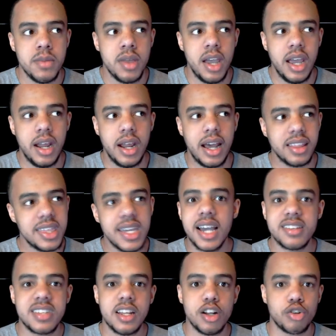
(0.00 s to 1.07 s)
and I think I
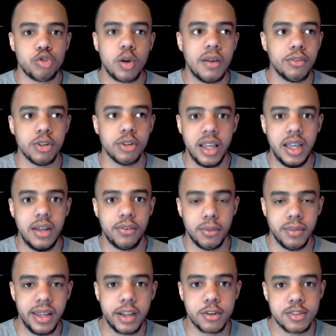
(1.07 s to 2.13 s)
say to Trevor Lane from
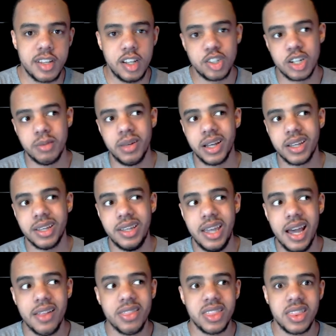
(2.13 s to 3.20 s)
Lakers Nation, I'm like,
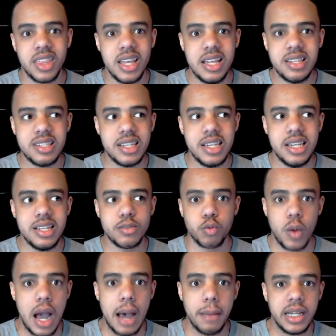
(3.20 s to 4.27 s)
yeah, this is
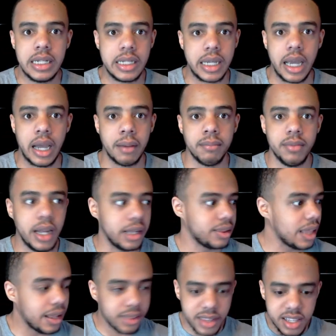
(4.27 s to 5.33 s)
Rob Dillingham. Like
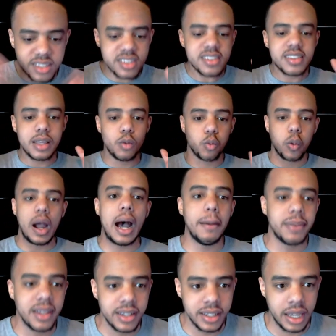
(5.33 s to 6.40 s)
that, this is the Rob
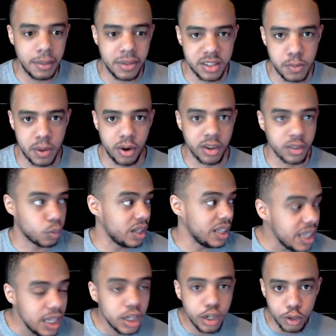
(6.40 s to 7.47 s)
Dillingham experience. When
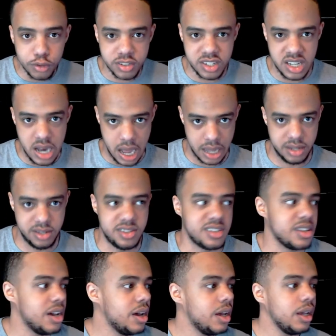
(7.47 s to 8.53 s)
he goes nuts,
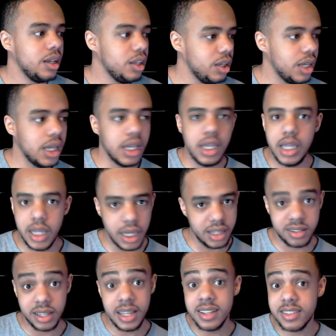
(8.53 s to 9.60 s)

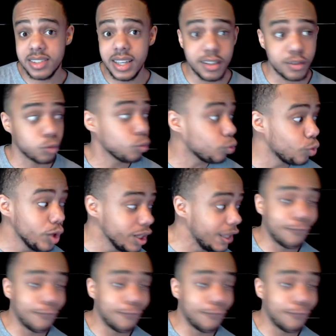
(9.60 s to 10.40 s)
it's really